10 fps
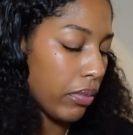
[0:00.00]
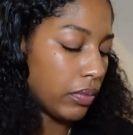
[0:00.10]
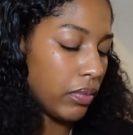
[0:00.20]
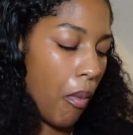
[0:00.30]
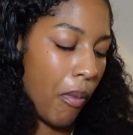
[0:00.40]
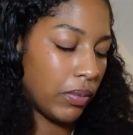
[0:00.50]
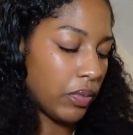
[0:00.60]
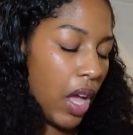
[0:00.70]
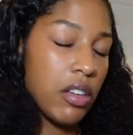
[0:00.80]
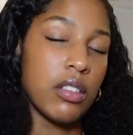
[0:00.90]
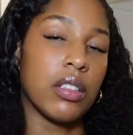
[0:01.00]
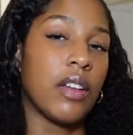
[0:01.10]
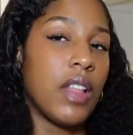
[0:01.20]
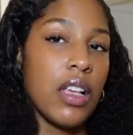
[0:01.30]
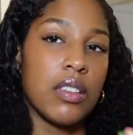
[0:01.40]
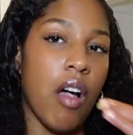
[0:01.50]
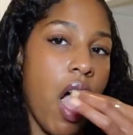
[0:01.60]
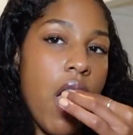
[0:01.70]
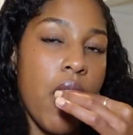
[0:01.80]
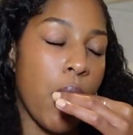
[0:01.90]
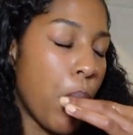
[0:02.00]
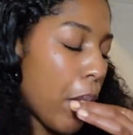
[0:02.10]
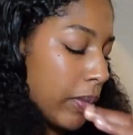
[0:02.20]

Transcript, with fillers: Mm. I just love that song.